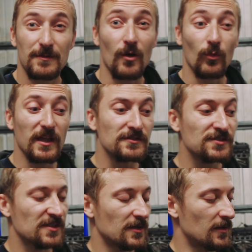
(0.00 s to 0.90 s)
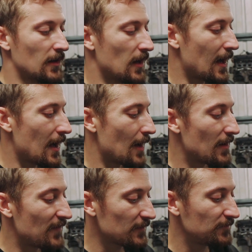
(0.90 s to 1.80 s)
about wheels.
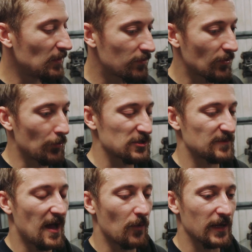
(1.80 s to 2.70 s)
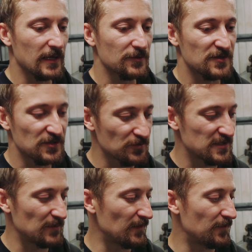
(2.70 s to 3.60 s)
I've had a few thoughts about wheels,
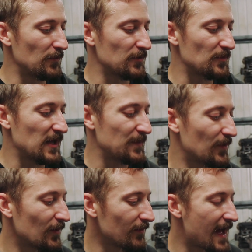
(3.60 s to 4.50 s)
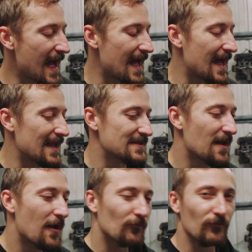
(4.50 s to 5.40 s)
discussed it with a few other people, and
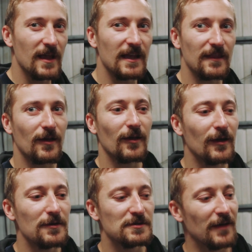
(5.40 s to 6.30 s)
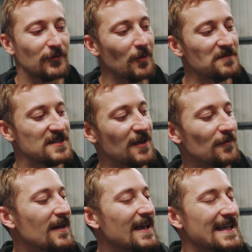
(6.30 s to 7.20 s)
really the conclusion I've come to
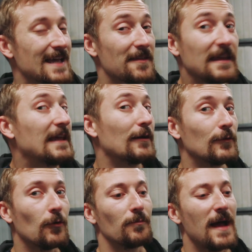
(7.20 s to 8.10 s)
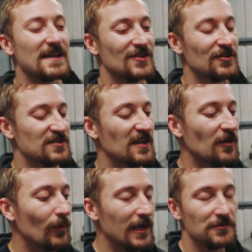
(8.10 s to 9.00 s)
is that I think it'll look best on
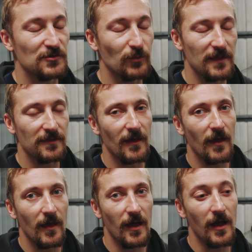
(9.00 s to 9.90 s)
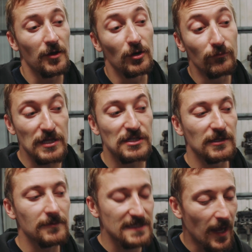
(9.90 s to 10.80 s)
steel wheels with an
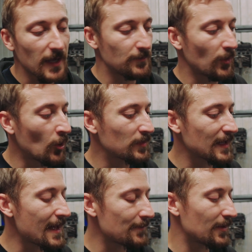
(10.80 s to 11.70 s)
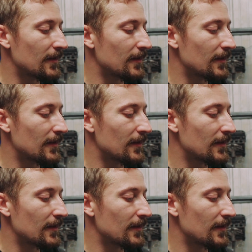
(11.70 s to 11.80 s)
original type hubcap.